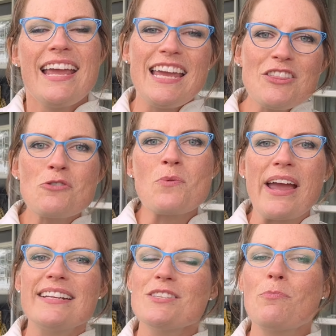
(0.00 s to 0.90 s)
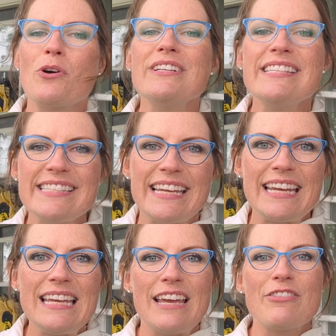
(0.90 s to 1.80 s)
Either way, it is important to see
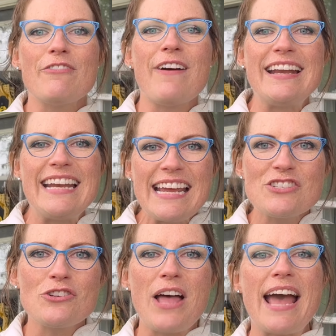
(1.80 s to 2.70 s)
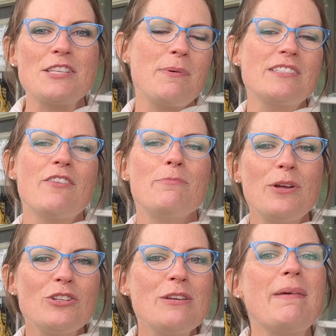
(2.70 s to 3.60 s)
if the financial aspect of
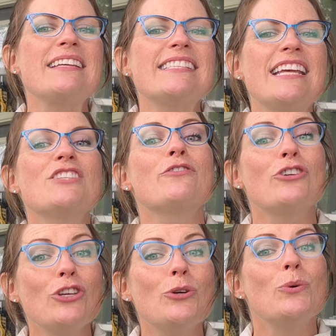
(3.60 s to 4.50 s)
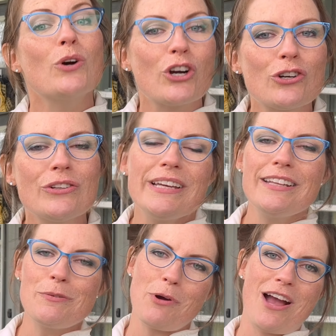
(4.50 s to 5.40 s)
building makes sense for you early
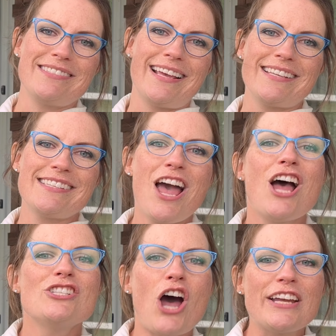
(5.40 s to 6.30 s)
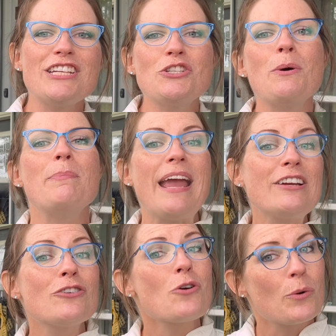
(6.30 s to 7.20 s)
in the process. Talking to a
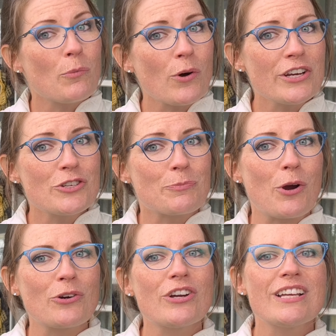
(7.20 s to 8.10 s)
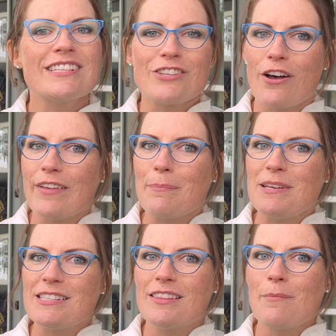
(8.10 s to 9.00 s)
banker or mortgage broker can solve that
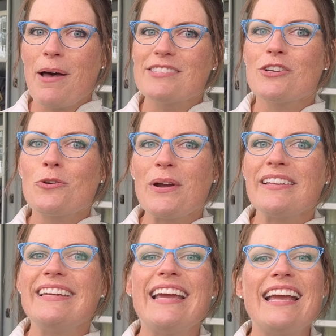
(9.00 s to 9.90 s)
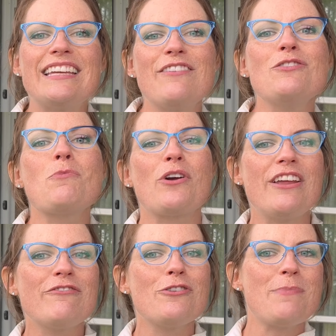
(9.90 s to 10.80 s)
piece of the puzzle quickly and give you more
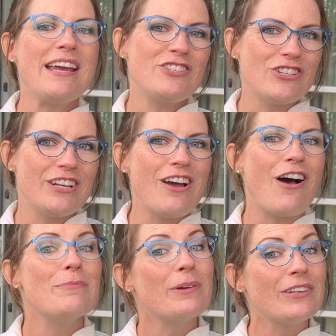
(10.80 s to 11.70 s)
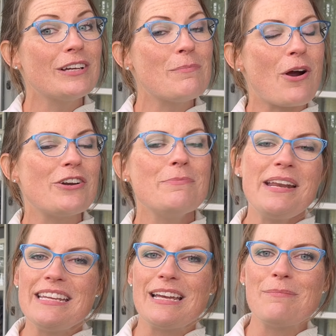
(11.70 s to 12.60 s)
information on building a
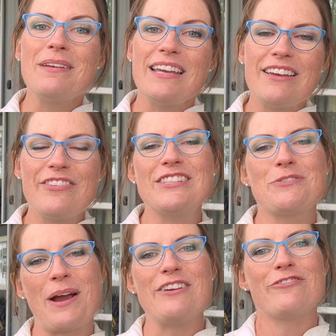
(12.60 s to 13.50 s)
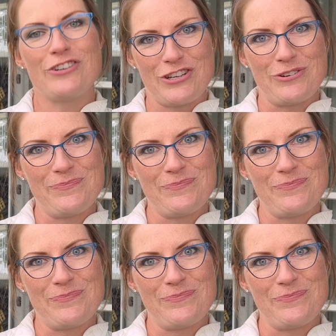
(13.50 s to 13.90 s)
barndominium if it's right for you.